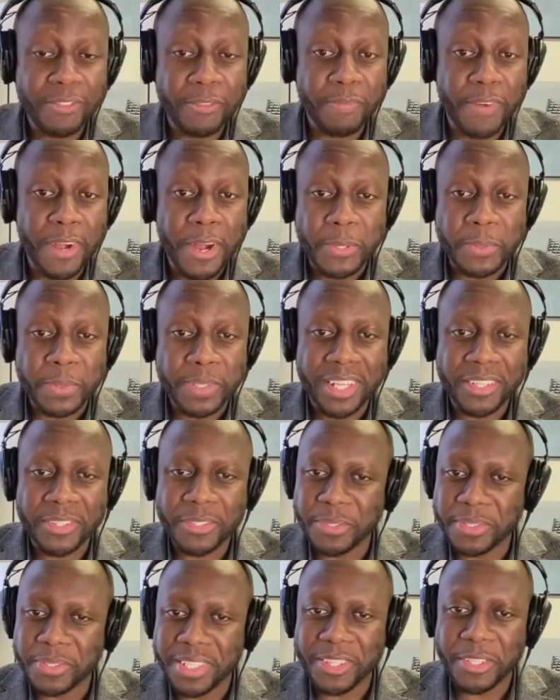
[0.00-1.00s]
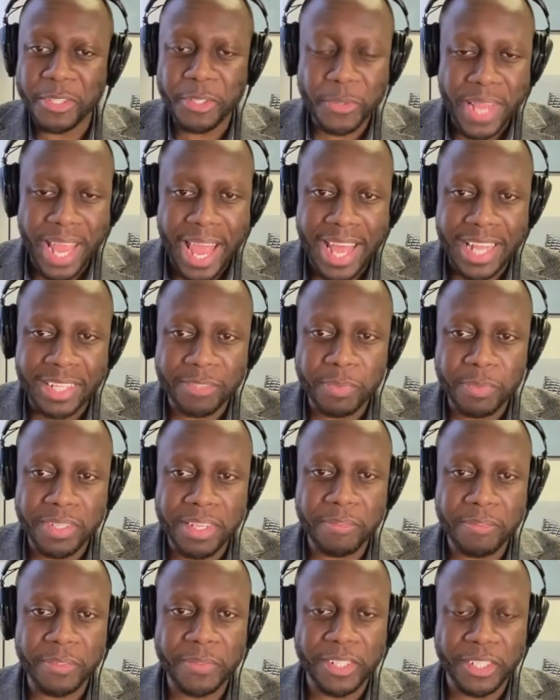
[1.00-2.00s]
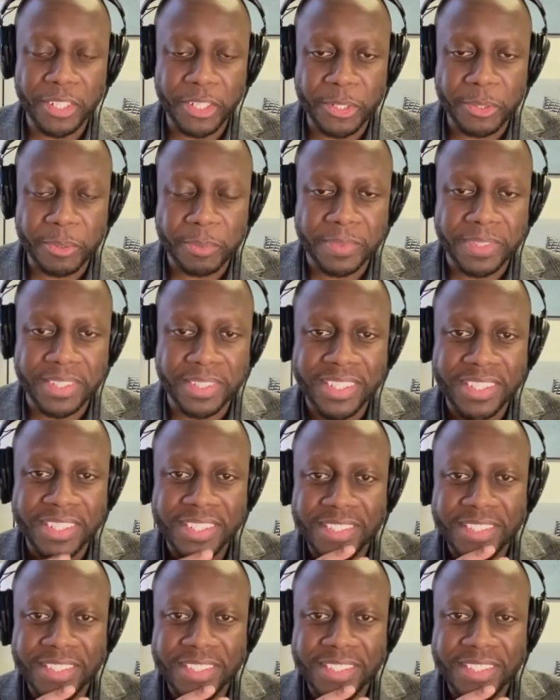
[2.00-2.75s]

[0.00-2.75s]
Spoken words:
have to fold. I thought you had, even with the cubes.